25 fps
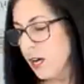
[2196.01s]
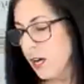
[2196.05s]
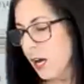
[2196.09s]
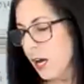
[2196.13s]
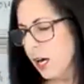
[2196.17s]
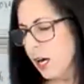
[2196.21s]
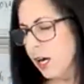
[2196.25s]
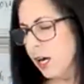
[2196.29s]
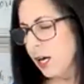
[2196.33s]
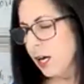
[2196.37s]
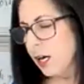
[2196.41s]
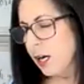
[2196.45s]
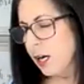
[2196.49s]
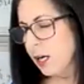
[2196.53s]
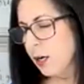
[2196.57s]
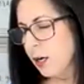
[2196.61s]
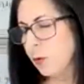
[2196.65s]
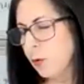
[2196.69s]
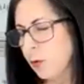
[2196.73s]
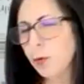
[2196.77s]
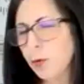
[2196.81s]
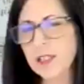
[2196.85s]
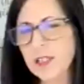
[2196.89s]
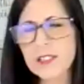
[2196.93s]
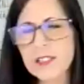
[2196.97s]
uh,
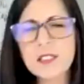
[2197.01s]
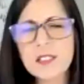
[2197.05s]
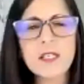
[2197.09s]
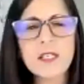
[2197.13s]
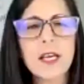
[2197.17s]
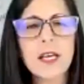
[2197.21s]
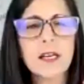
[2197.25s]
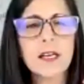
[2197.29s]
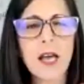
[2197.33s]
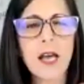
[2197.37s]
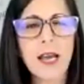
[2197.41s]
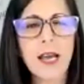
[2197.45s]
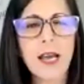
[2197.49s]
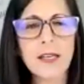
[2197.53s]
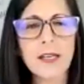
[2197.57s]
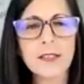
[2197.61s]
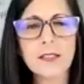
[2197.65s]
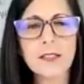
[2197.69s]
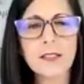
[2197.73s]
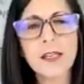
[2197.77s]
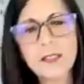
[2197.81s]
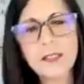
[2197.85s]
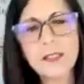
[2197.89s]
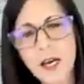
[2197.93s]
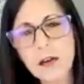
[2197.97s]
Wednesday night at
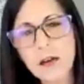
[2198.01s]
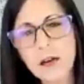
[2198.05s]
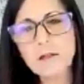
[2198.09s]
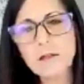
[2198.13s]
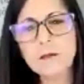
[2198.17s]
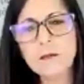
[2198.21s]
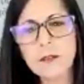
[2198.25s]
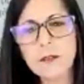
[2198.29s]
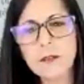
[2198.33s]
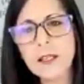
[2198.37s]
sundown,